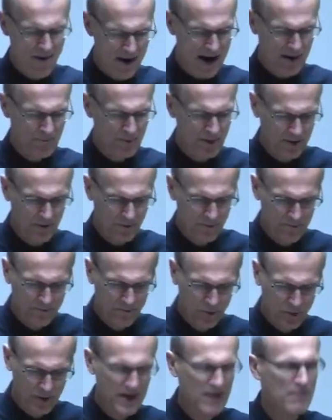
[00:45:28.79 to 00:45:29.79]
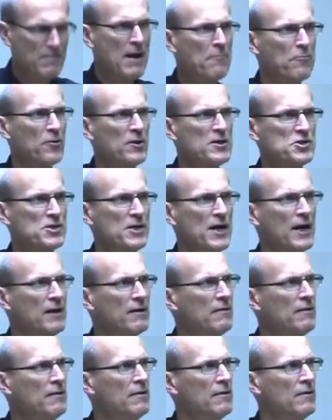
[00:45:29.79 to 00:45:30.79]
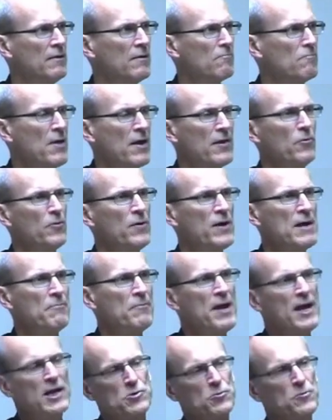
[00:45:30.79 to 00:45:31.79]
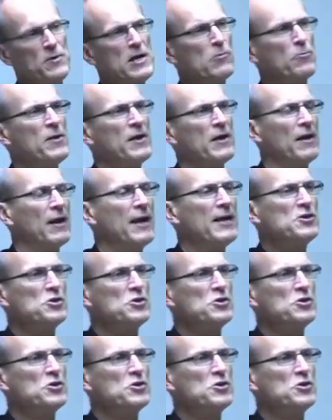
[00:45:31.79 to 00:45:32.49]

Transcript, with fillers: Brother William. I appreciate it. Brother William, next week we can let